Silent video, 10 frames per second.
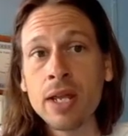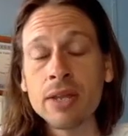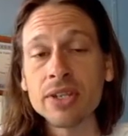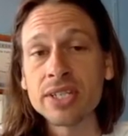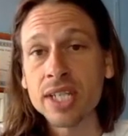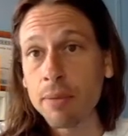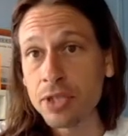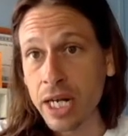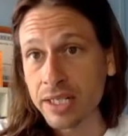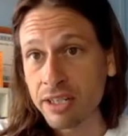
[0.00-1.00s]
the
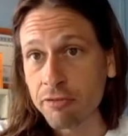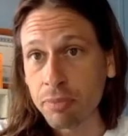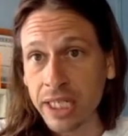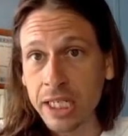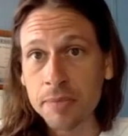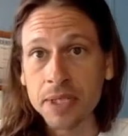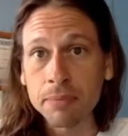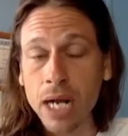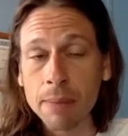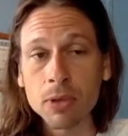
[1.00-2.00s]
subject of memes and
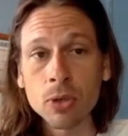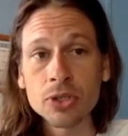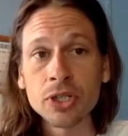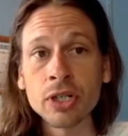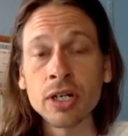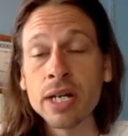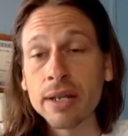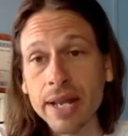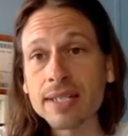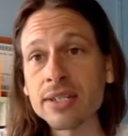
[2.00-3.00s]
pop culture,
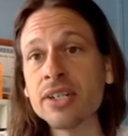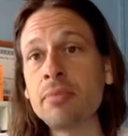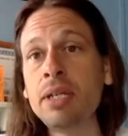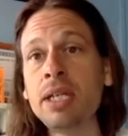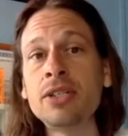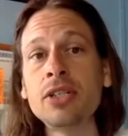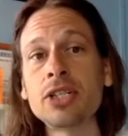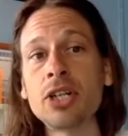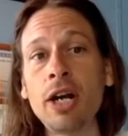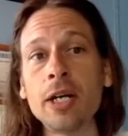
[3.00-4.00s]
that's going to be in your
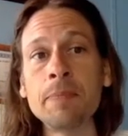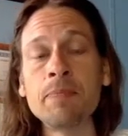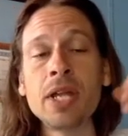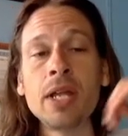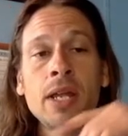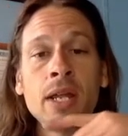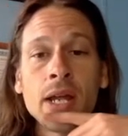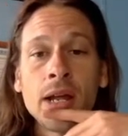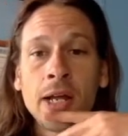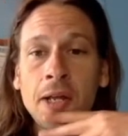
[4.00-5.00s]
chart.
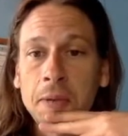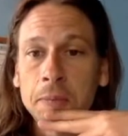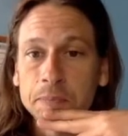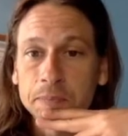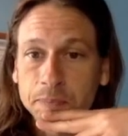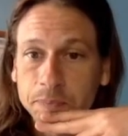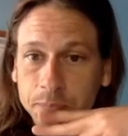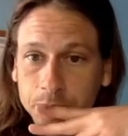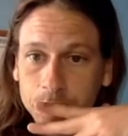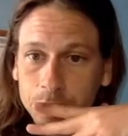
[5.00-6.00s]
Um,
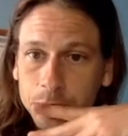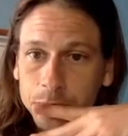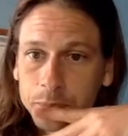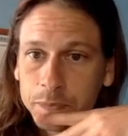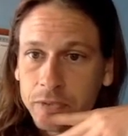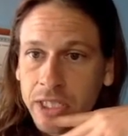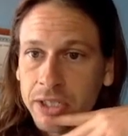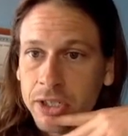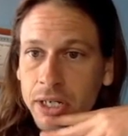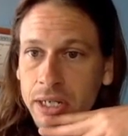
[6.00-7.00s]
and
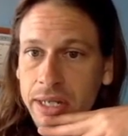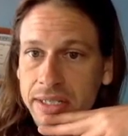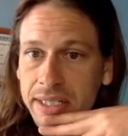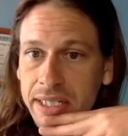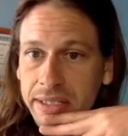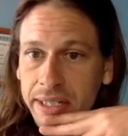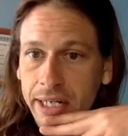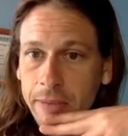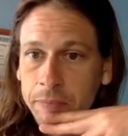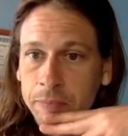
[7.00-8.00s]
you can kind of see it
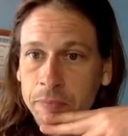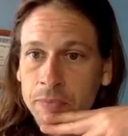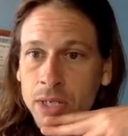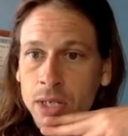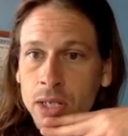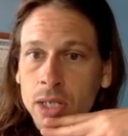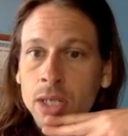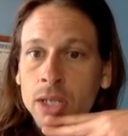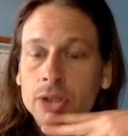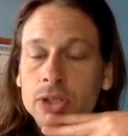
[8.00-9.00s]
there.
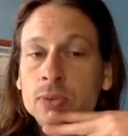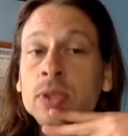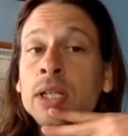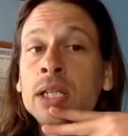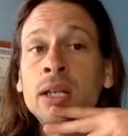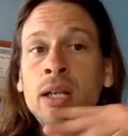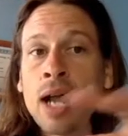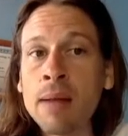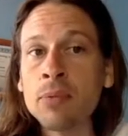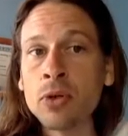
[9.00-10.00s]
There's really a
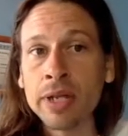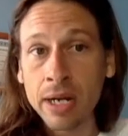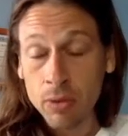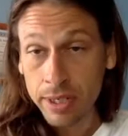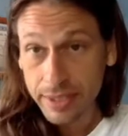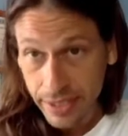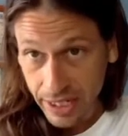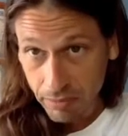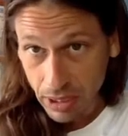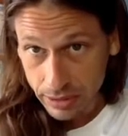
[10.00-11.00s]
lot more that I want to say
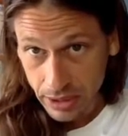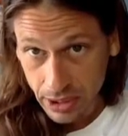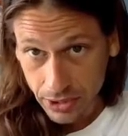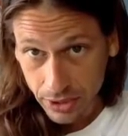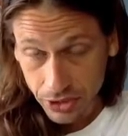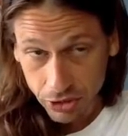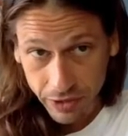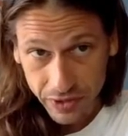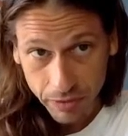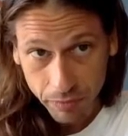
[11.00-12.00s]
about Dhanishta and
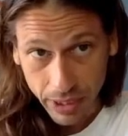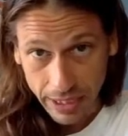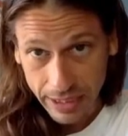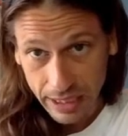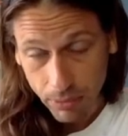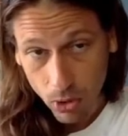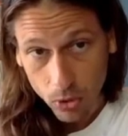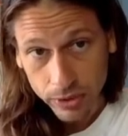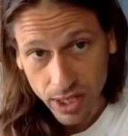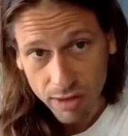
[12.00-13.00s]
Shravishta, but I keep
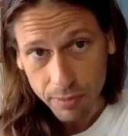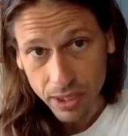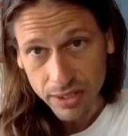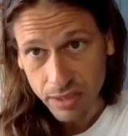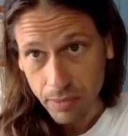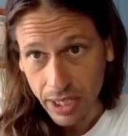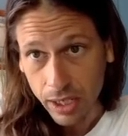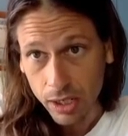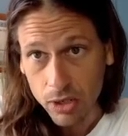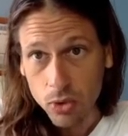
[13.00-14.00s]
holding off because I'm
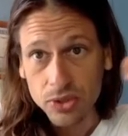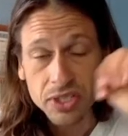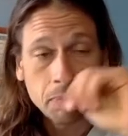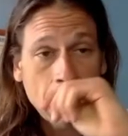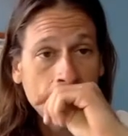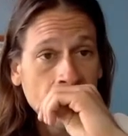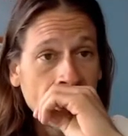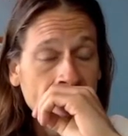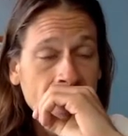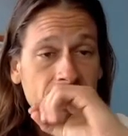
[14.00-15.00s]
making a course about it
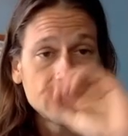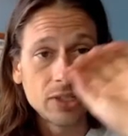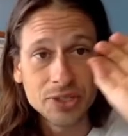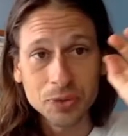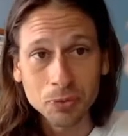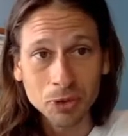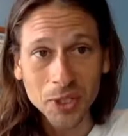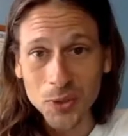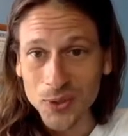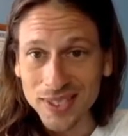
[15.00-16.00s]
and I just know some really
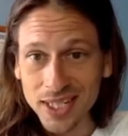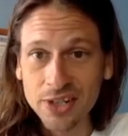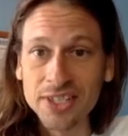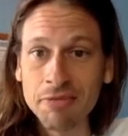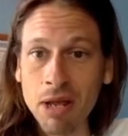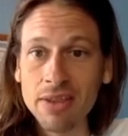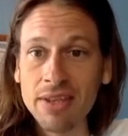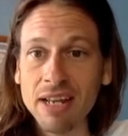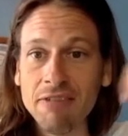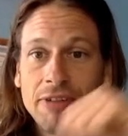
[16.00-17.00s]
cool secrets about a
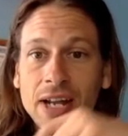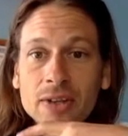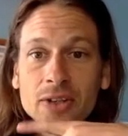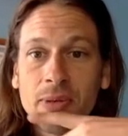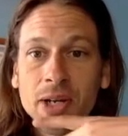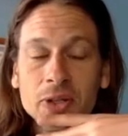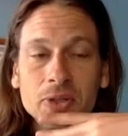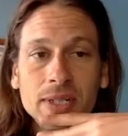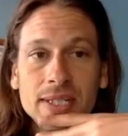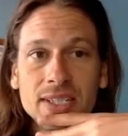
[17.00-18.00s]
thing I have found through my own
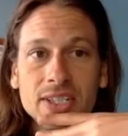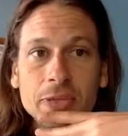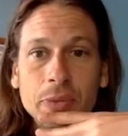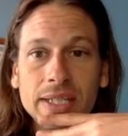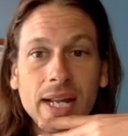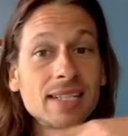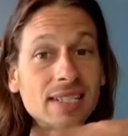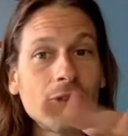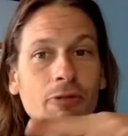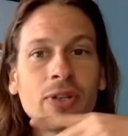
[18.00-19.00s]
research. But that's
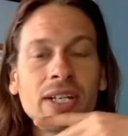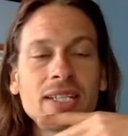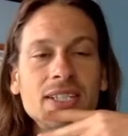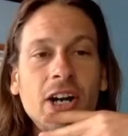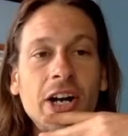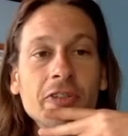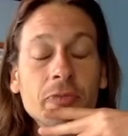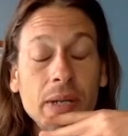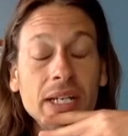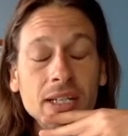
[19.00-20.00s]
definitely a star of
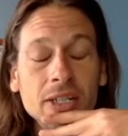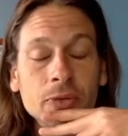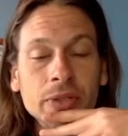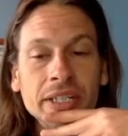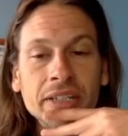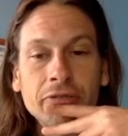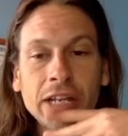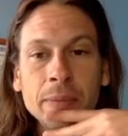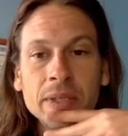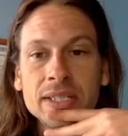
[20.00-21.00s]
making you really
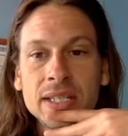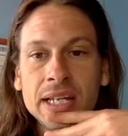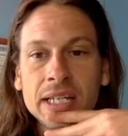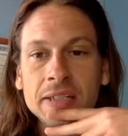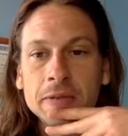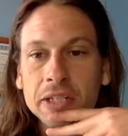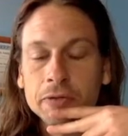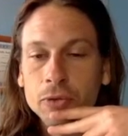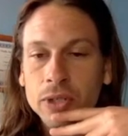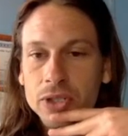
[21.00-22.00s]
famous and
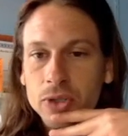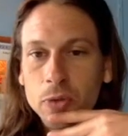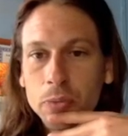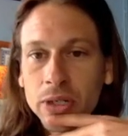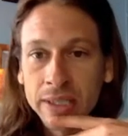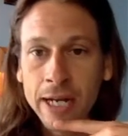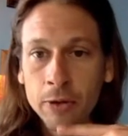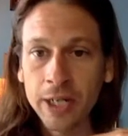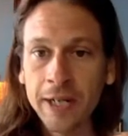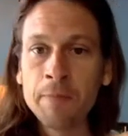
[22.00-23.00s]
influential, I'll put it that
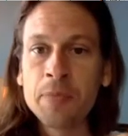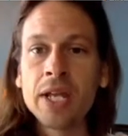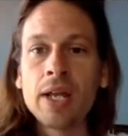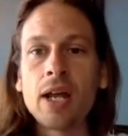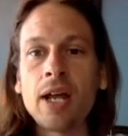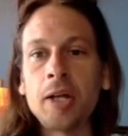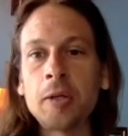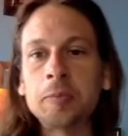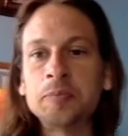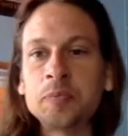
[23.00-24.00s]
way.
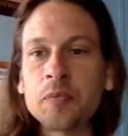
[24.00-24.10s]
Um,